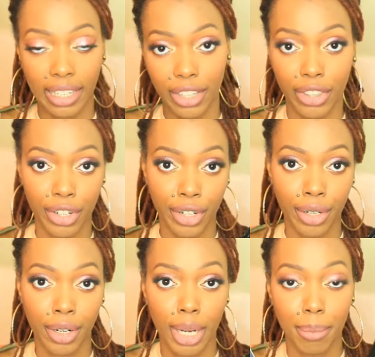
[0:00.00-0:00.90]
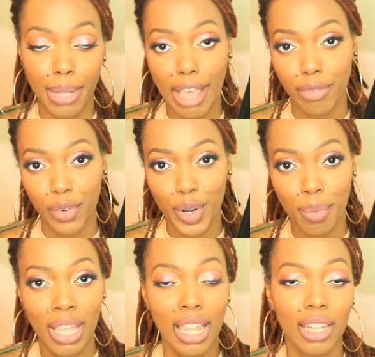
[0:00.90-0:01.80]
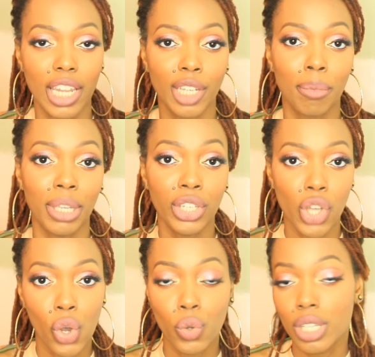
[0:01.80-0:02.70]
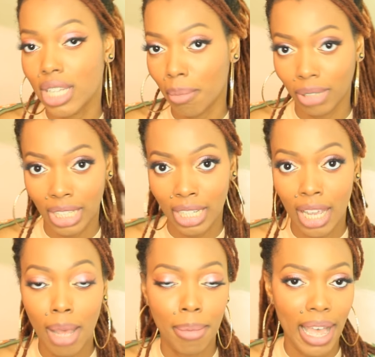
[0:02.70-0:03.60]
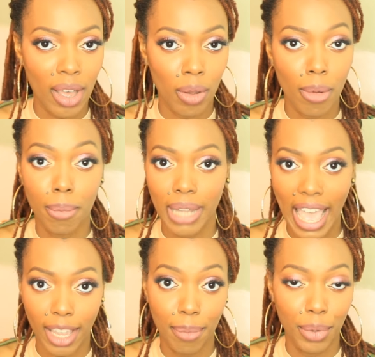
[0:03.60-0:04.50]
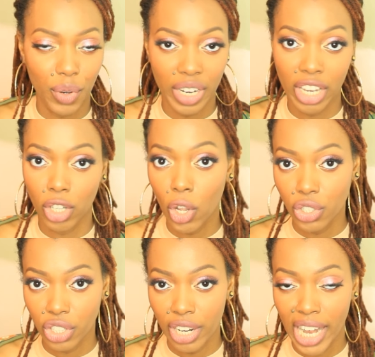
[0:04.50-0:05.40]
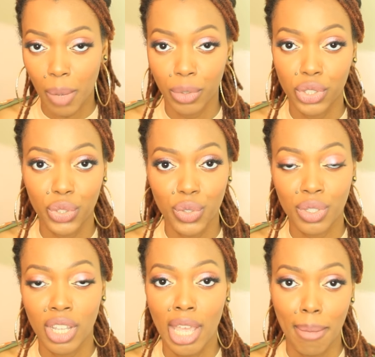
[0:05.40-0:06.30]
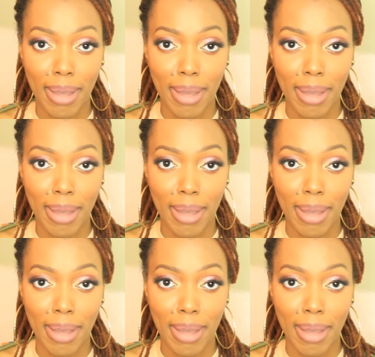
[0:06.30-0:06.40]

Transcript: either platform letting me know something about black beauty and culture and I will choose